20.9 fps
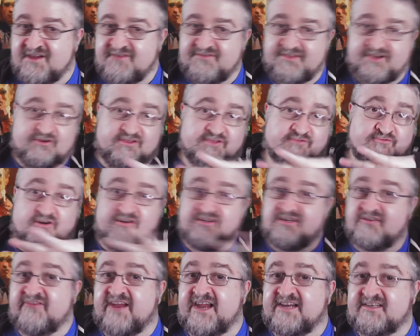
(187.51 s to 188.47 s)
They got the wrong
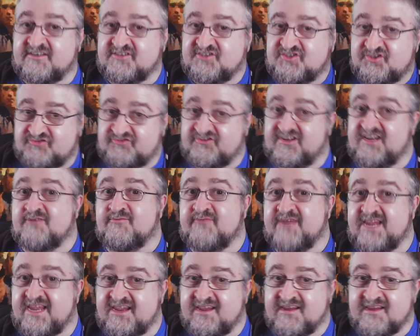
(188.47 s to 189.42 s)
director straight
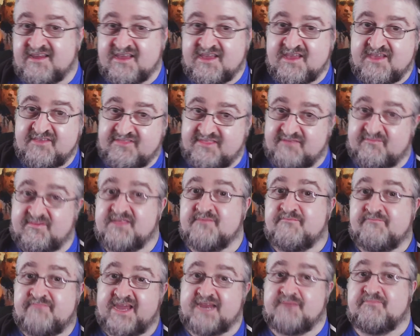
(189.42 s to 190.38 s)
away. One of the
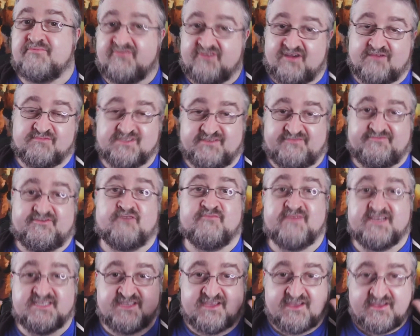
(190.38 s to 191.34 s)
big problems of the film
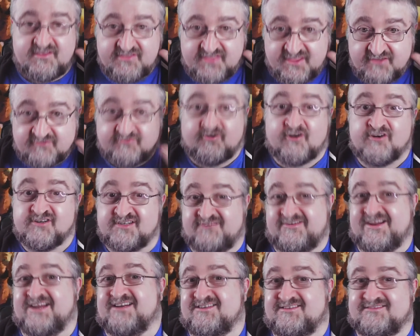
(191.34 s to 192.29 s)
is the wrong
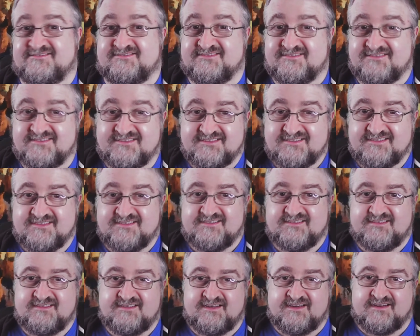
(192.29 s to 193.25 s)
director.
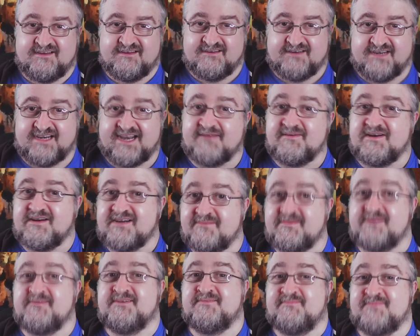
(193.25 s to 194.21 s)
And I'm
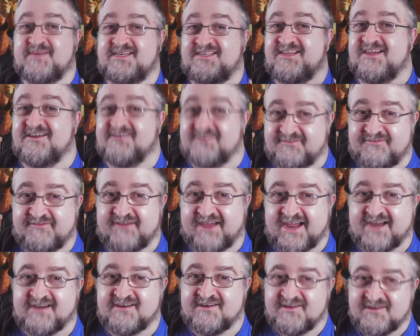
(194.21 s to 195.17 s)
a McTiernan
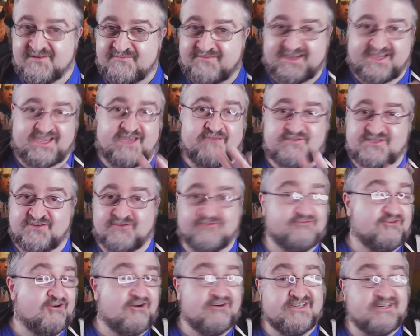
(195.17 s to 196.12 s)
fan. But he was the
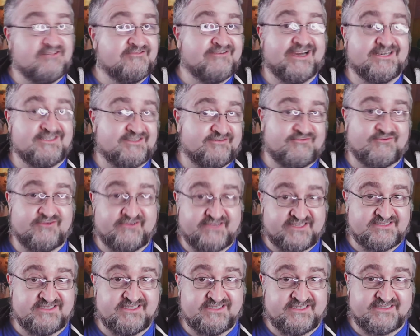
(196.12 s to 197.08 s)
wrong director for what
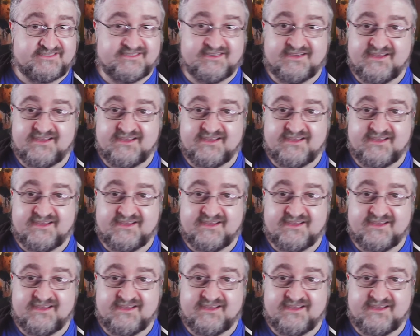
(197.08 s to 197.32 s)
this needed.